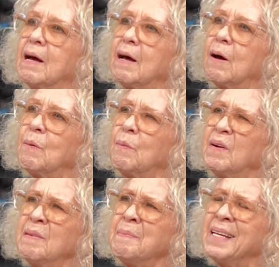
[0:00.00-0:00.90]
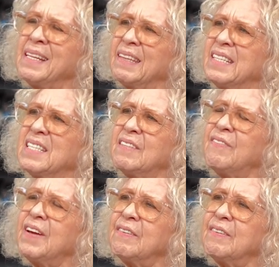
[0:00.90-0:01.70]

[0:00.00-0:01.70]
Uh, one of my least